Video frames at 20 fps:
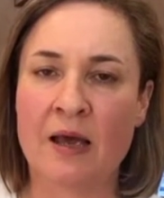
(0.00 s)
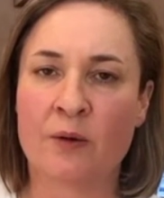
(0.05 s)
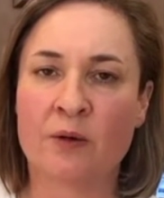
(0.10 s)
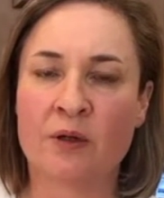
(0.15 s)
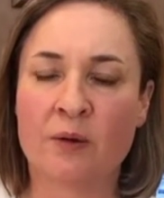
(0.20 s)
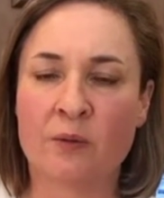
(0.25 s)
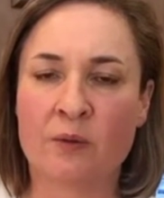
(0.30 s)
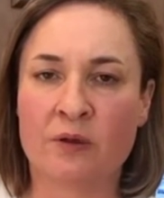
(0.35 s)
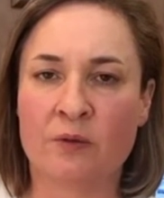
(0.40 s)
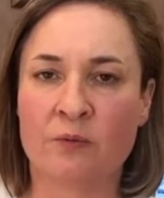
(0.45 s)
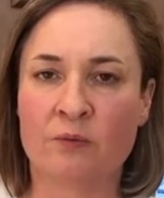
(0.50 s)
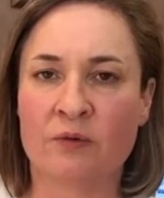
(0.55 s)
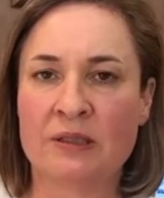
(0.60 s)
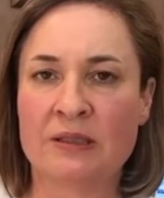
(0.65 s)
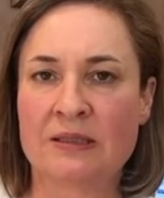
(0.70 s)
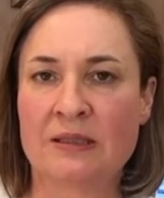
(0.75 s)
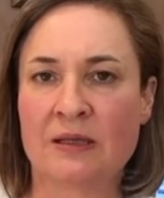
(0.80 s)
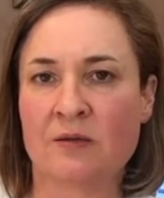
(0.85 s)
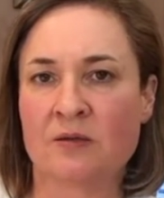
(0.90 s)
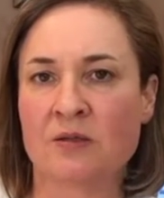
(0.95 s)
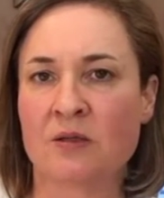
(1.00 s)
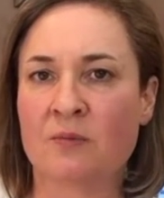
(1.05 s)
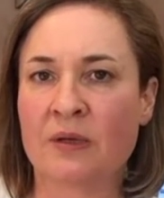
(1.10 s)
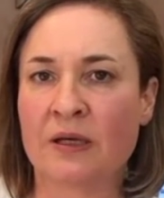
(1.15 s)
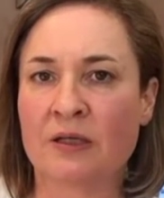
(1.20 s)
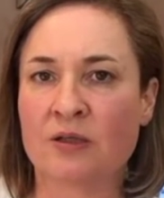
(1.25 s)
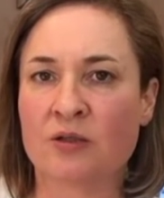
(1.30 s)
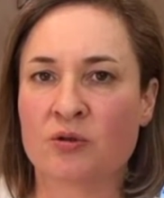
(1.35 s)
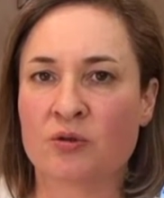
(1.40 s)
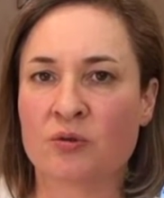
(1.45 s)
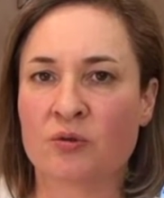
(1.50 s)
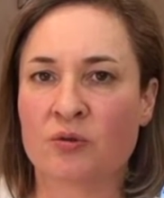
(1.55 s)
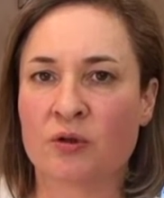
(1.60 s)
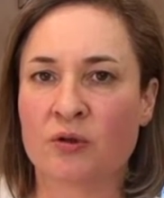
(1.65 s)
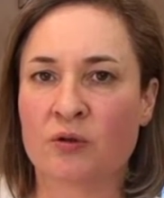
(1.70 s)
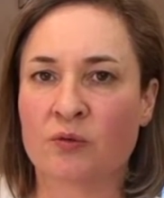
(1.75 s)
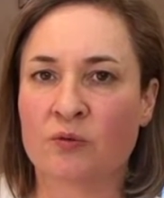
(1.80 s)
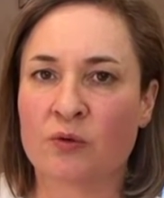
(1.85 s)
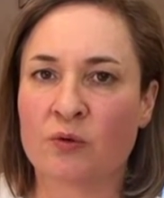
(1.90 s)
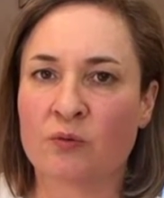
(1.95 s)
And then with your red cells, I'm making sure
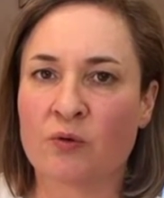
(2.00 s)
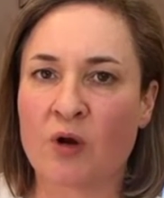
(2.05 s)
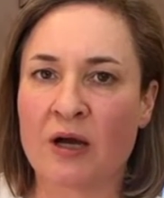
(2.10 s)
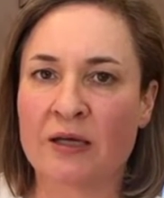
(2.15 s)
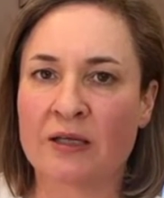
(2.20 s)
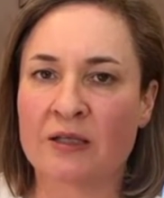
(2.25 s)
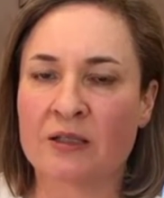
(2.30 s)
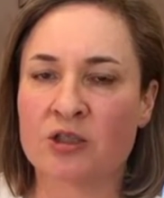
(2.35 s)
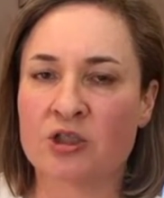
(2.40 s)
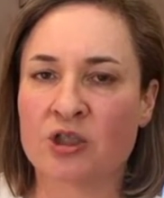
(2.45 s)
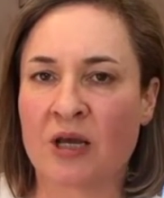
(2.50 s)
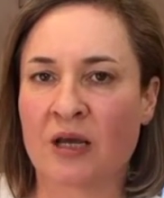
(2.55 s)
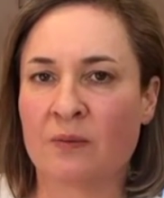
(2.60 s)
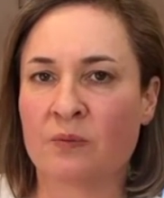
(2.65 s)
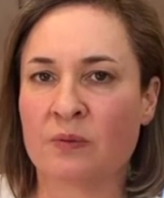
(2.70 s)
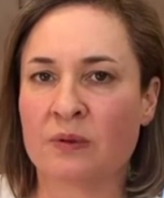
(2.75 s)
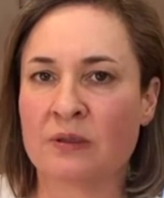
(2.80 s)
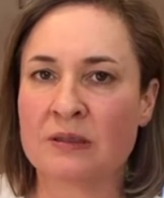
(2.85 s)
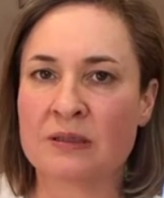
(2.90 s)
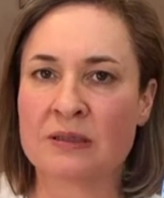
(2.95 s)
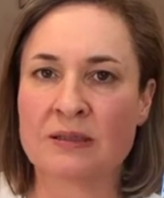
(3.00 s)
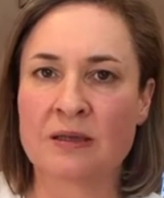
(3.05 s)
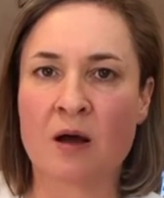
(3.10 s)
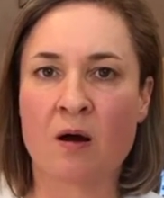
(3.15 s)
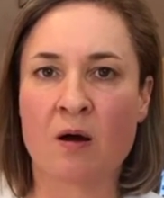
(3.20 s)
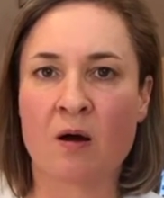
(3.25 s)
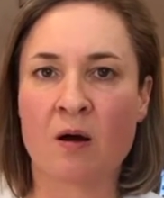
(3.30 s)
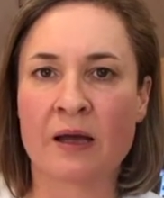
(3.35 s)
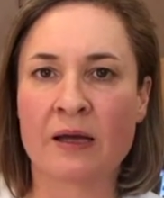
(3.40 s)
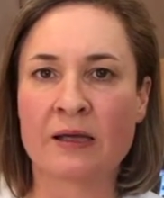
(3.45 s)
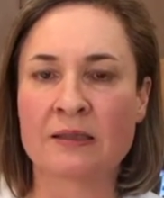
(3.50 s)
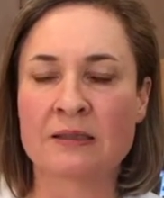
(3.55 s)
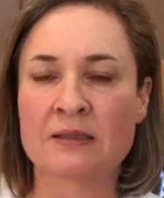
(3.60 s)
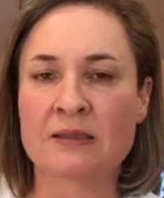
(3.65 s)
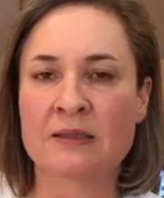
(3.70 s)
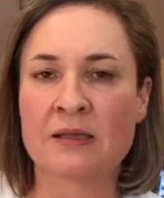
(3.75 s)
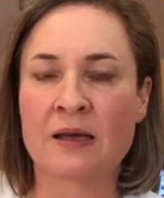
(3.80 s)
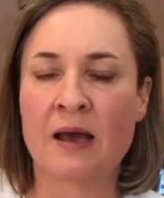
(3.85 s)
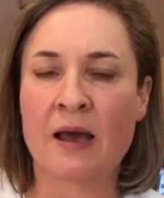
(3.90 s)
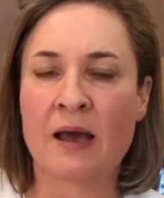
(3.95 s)
that they're the right shape and
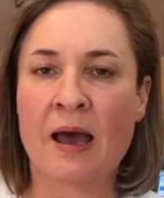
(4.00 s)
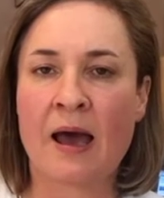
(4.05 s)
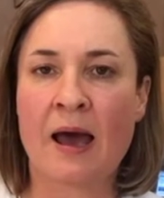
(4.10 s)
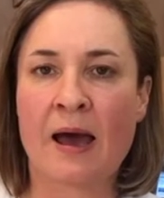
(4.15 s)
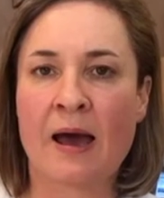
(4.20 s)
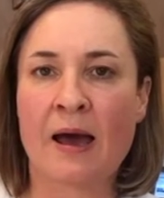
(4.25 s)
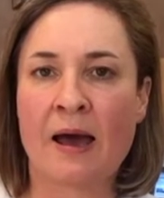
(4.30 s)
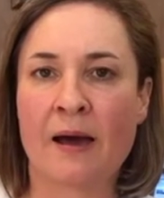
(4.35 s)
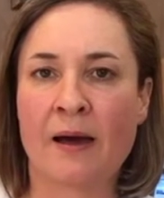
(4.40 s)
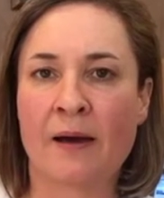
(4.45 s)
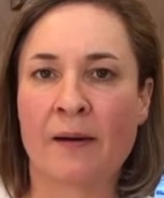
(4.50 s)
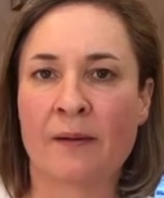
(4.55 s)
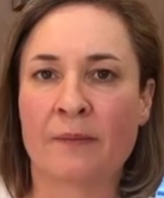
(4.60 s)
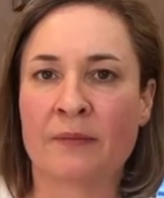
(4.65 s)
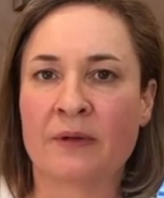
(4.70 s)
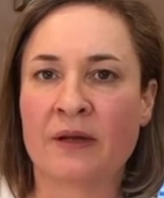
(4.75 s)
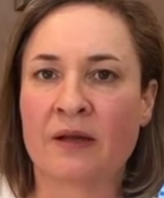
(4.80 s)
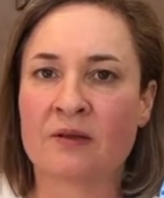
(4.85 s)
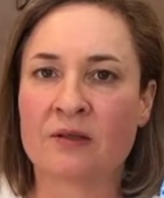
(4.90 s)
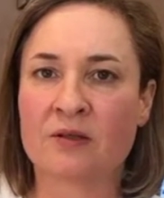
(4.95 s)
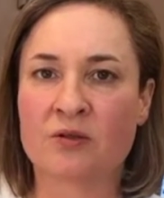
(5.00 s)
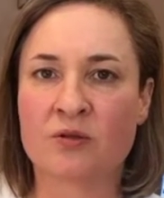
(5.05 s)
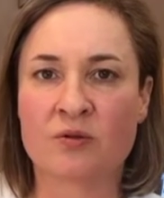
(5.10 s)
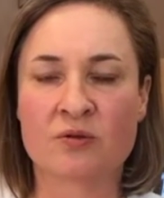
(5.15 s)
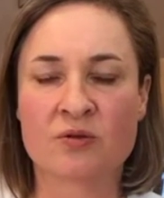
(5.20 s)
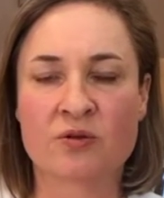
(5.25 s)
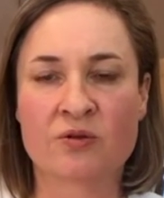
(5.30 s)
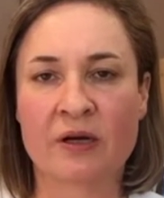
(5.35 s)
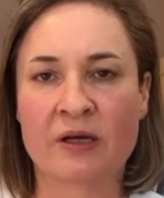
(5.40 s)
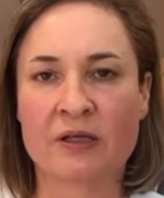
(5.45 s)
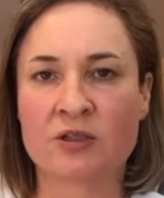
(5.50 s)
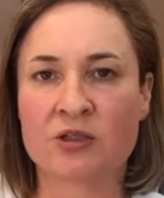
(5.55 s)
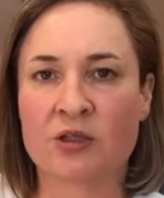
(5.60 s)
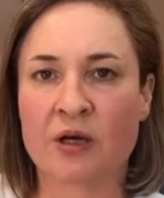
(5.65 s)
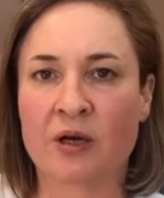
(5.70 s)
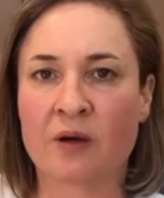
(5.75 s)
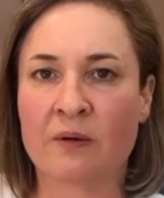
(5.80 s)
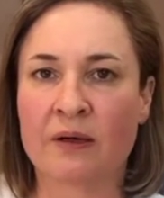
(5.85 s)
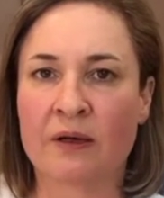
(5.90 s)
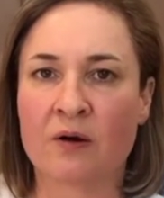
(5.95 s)
size, nothing too strange
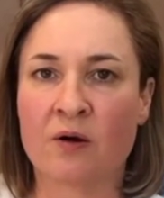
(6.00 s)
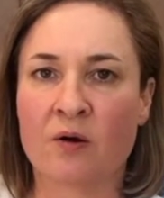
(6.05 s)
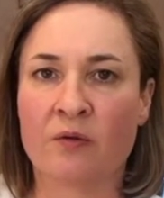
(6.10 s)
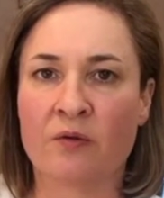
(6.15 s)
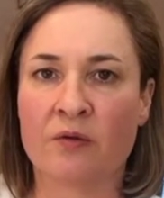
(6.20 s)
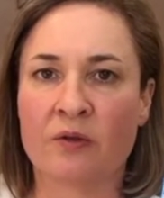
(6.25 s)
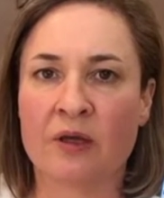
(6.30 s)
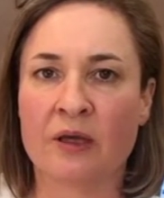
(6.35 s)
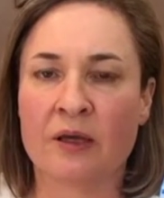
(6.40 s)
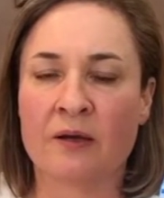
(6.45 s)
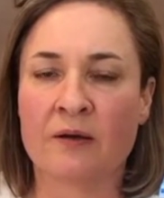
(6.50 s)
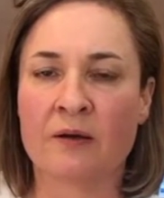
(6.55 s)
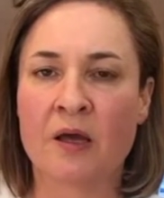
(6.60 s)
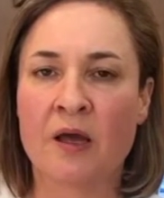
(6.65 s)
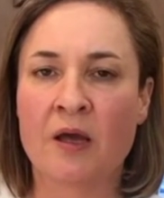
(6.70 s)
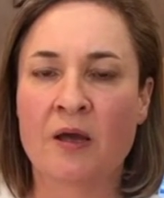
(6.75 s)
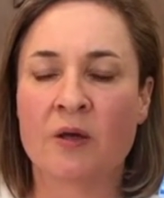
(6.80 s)
going on there.